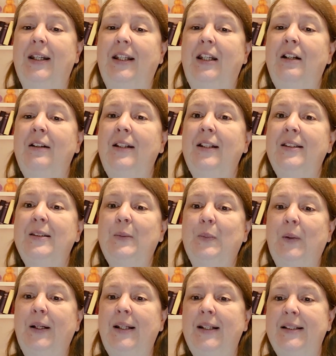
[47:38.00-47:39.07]
Kirian
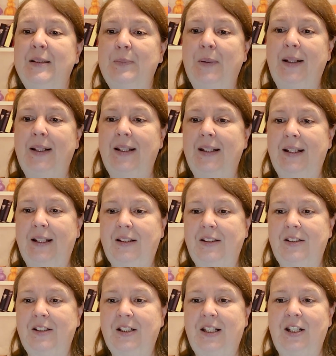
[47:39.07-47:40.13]
spread his blanket
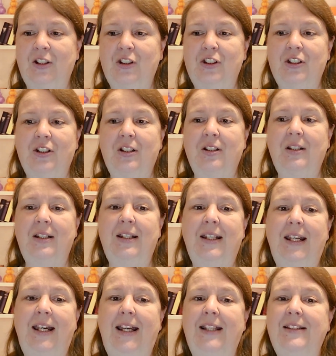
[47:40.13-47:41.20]
next to Kirsha
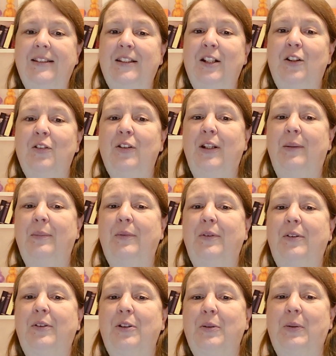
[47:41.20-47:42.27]
and snuggled up
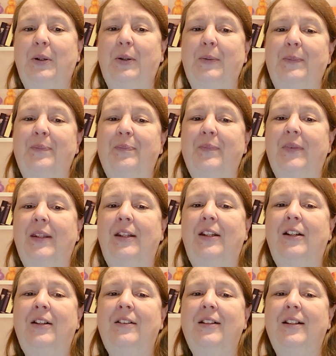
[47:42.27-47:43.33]
to her.
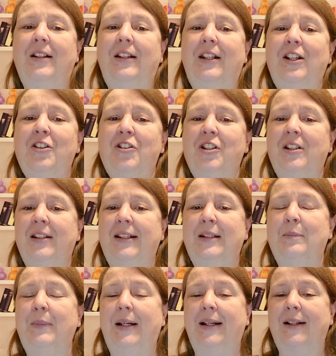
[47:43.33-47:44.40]
Kir Kirsha
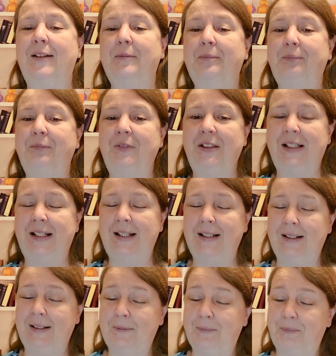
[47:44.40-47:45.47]
leaned back
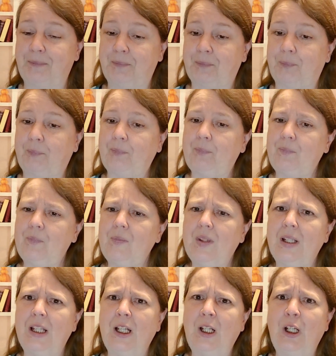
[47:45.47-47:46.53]
slightly.
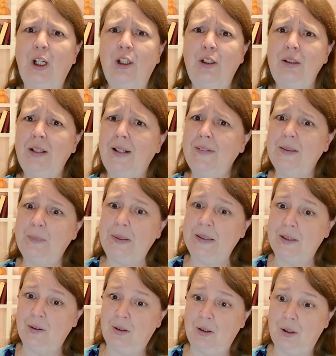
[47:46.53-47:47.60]
Do you have to be
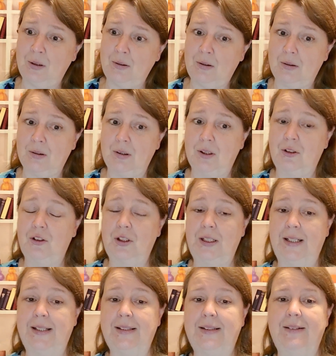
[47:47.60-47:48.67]
so close? she
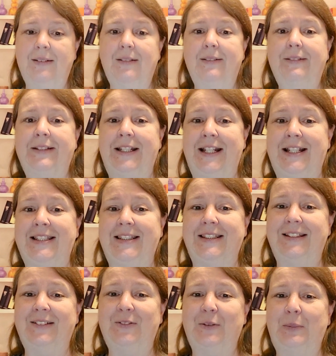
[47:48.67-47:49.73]
asked. Yes,
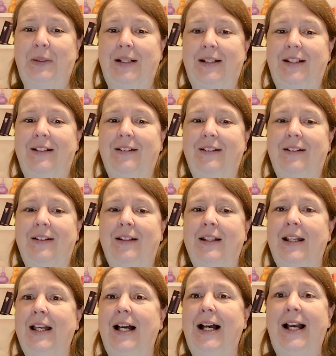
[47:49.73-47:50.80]
replied Kirian.
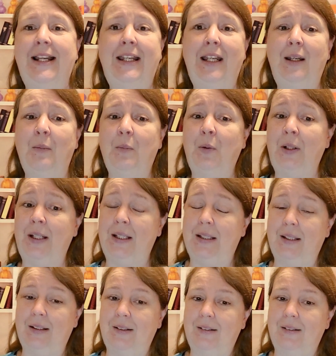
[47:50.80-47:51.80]
I can't breathe.